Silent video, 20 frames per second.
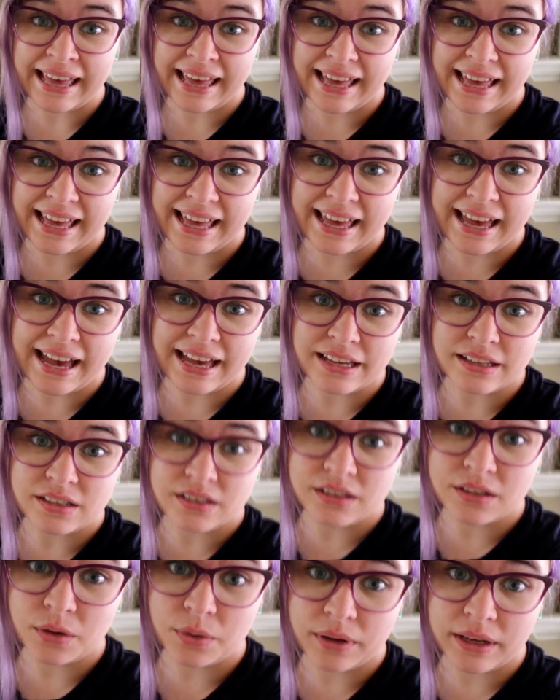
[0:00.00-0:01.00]
Hey guys,
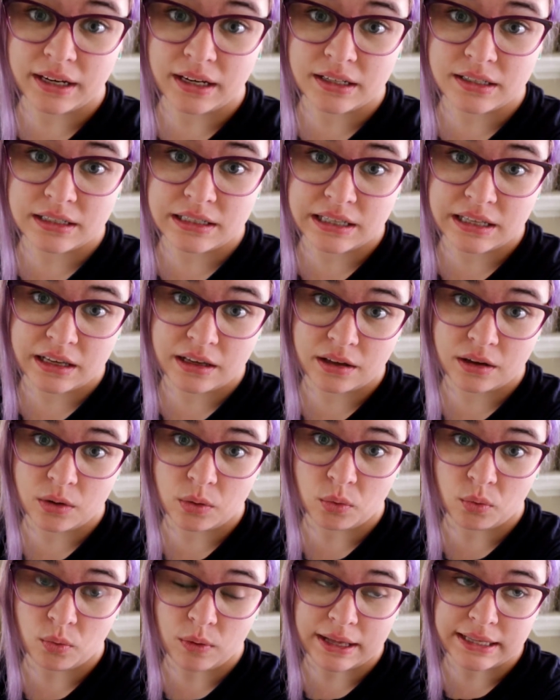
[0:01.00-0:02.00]
so it is the
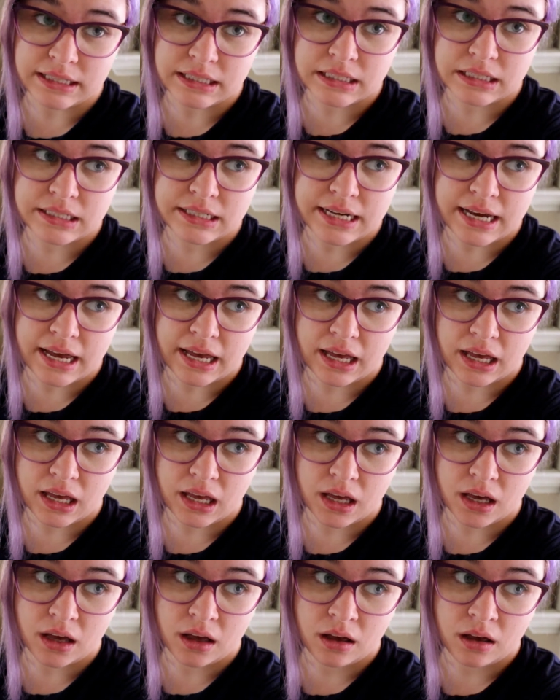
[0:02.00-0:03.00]

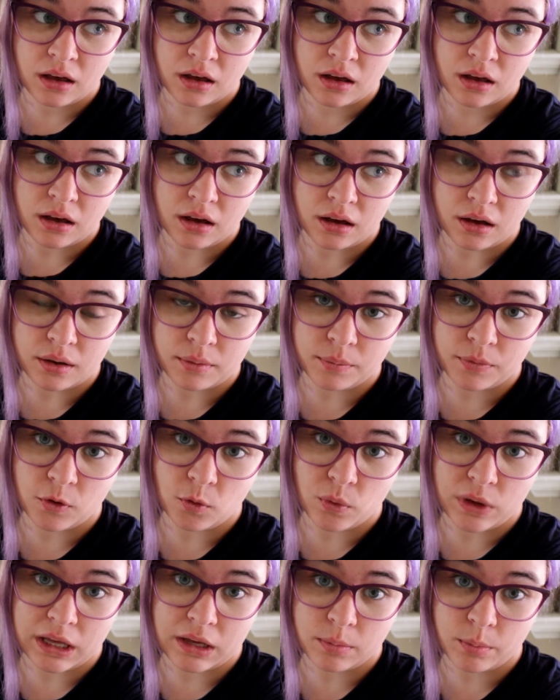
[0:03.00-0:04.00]
Wednesday, the
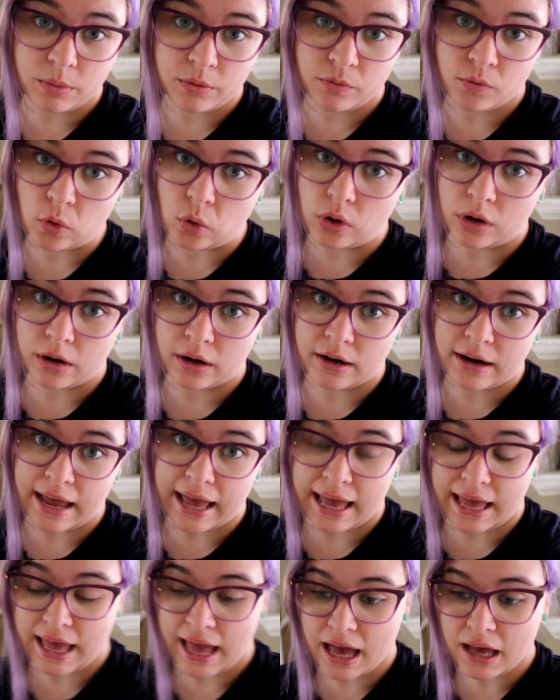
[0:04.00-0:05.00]
week before
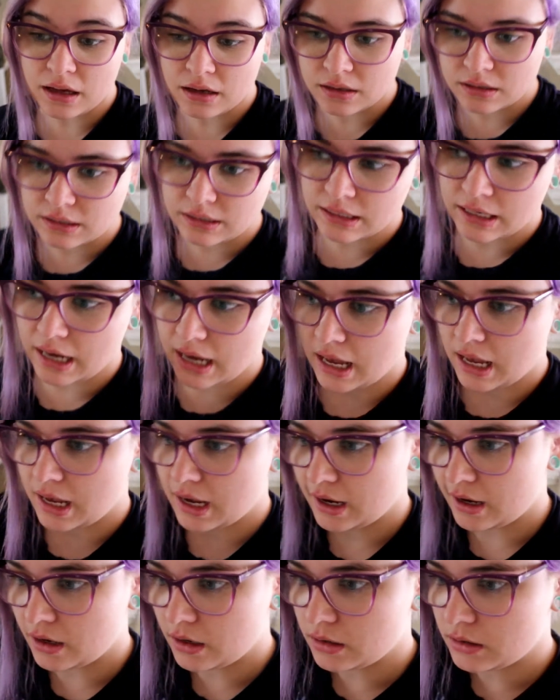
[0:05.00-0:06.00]
AX,
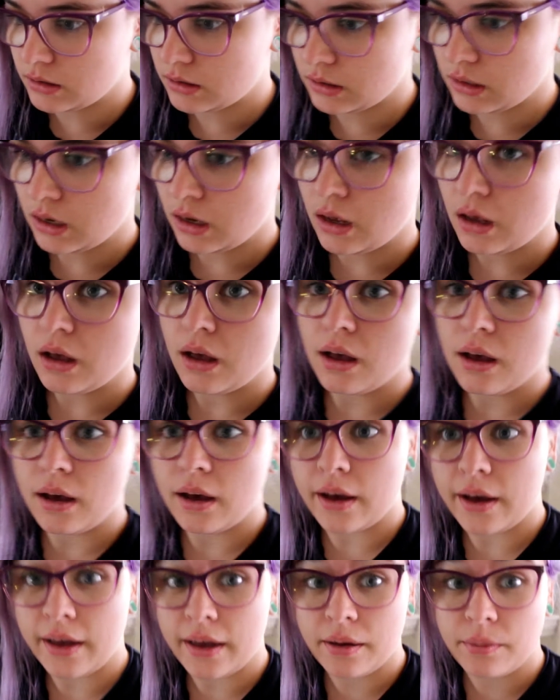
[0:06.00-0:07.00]
and
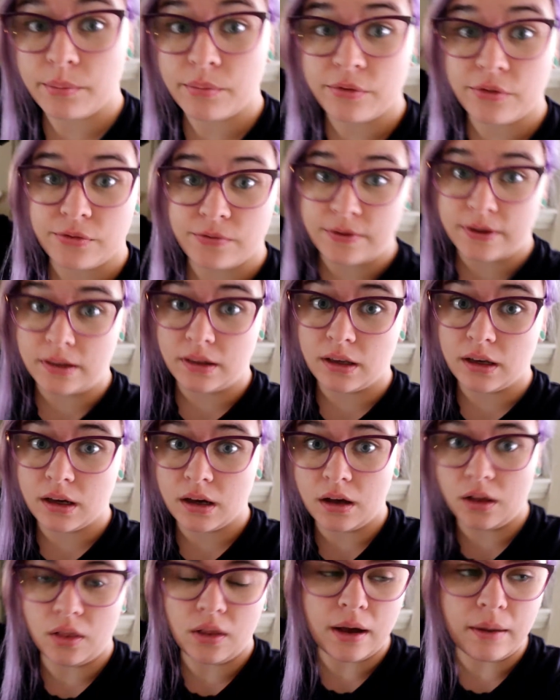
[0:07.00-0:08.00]
I am feeling
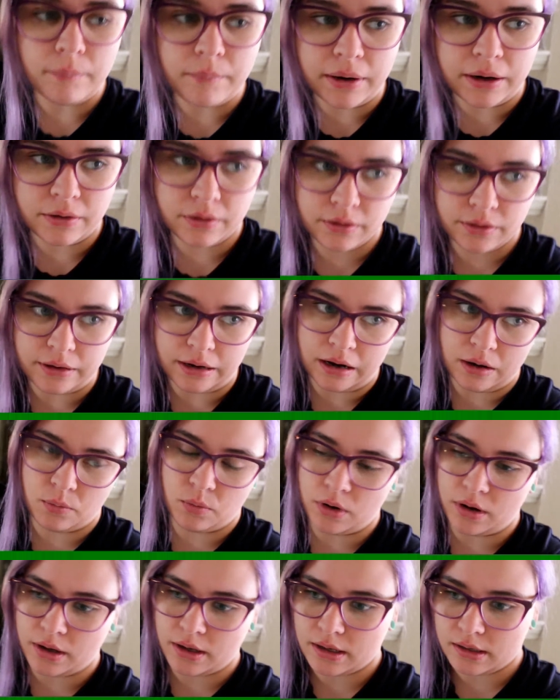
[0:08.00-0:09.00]
a lot better than I
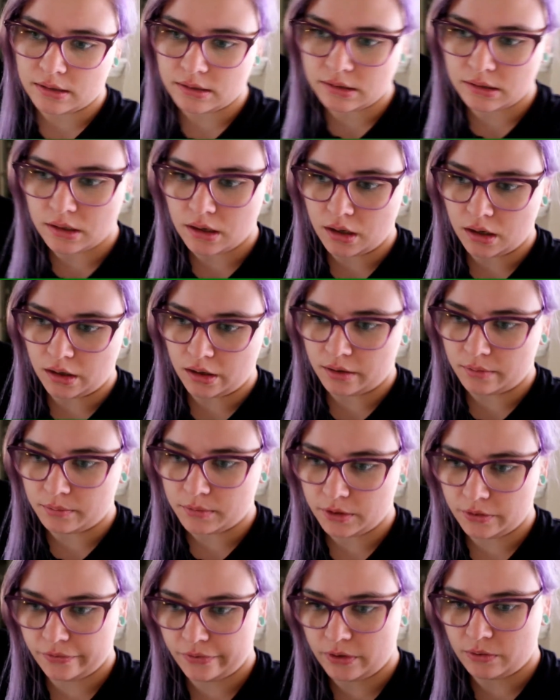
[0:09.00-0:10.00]
was
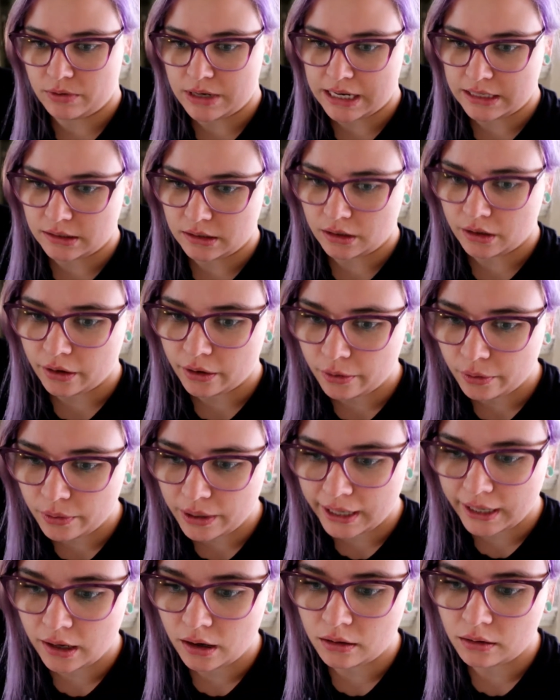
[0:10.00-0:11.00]
a few days ago.
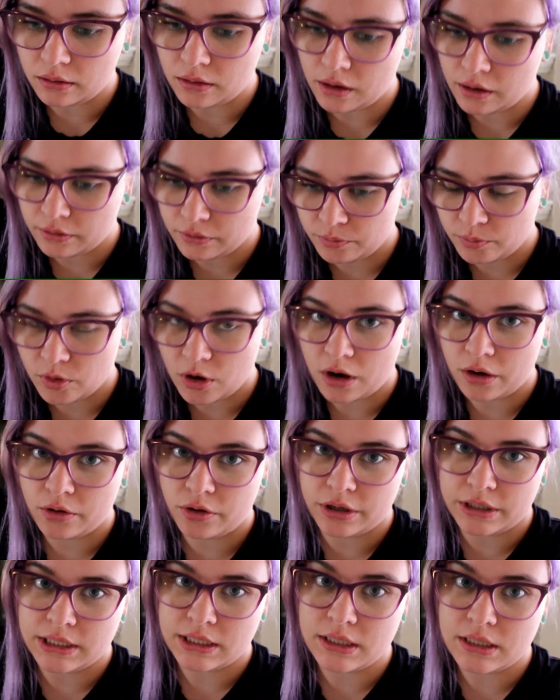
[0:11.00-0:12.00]
I got a lot of
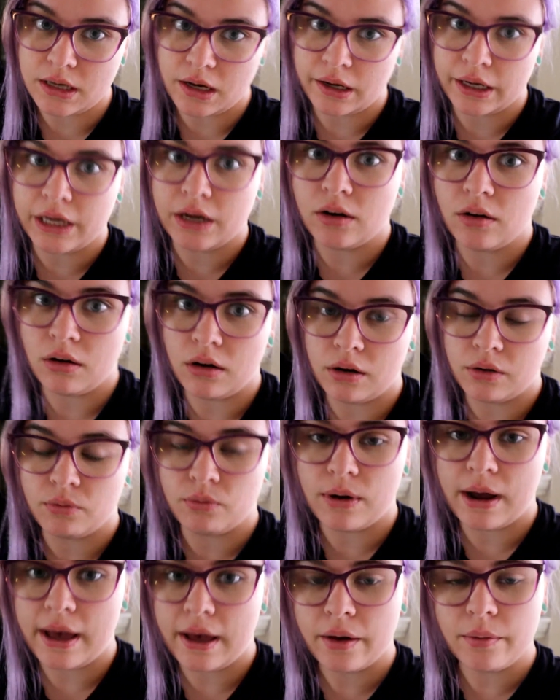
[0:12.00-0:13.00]
progress done on
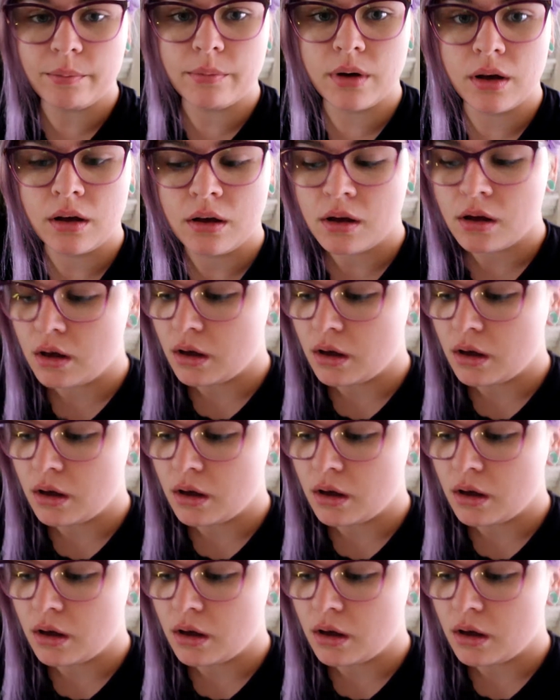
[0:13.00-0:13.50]
Rem.